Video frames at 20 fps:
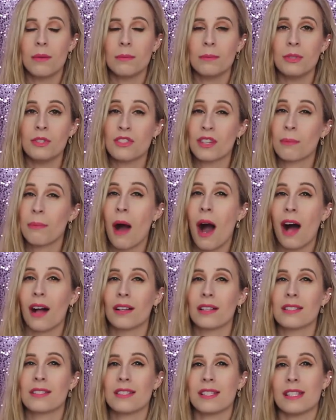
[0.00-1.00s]
music
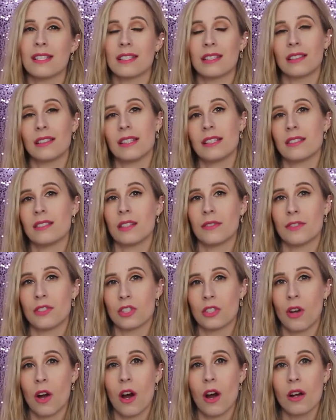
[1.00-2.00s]
policies list of
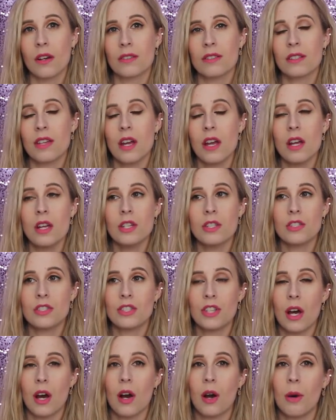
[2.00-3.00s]
songs.
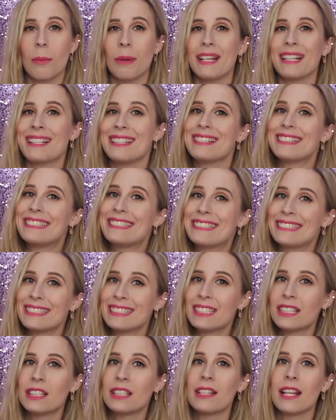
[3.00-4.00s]
So, but
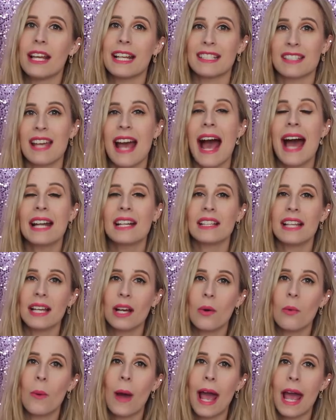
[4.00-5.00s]
it's kind of
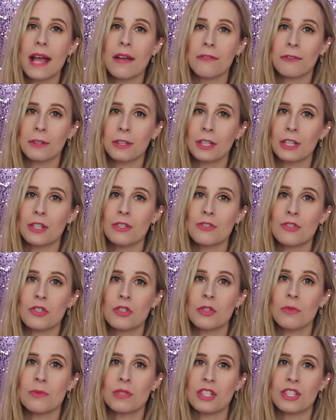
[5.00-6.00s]
like a way for
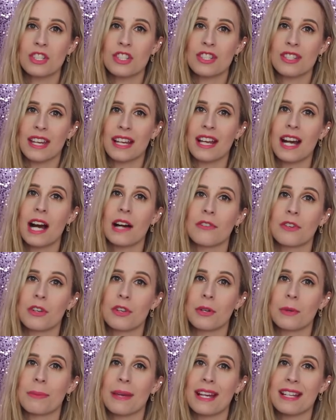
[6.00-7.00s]
YouTube to just like cover
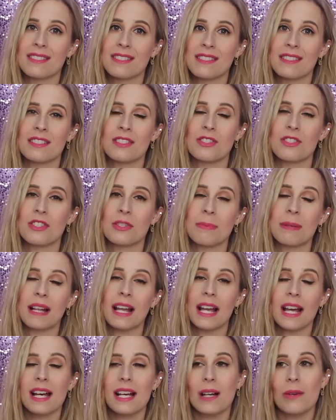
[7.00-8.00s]
their bases and just be
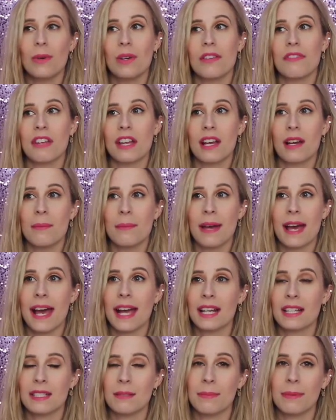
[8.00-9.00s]
like, oh, well, if they come
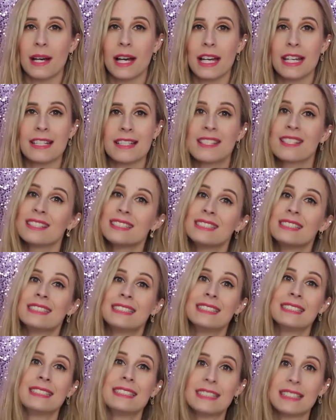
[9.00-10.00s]
back to bite,
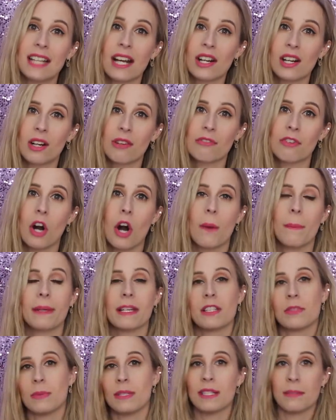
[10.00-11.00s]
it's not our fault
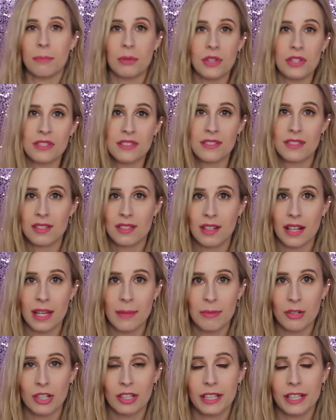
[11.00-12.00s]
because we did put this
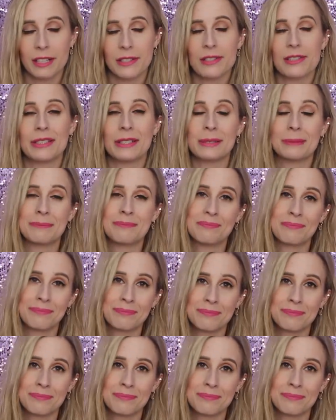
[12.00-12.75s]
disclaimer in there. So